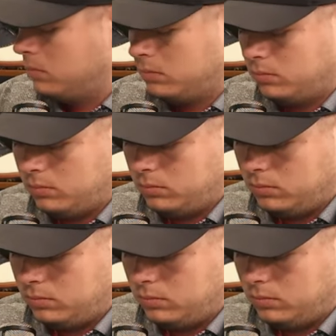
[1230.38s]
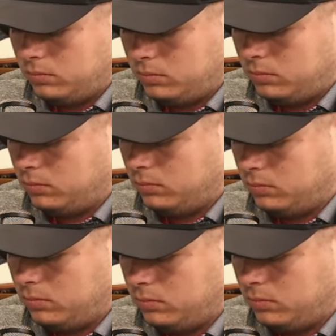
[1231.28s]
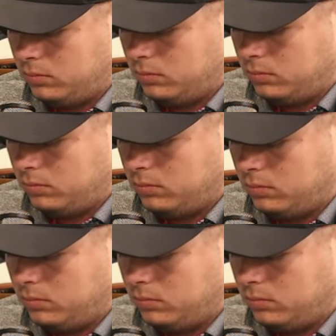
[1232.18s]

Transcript: (silent)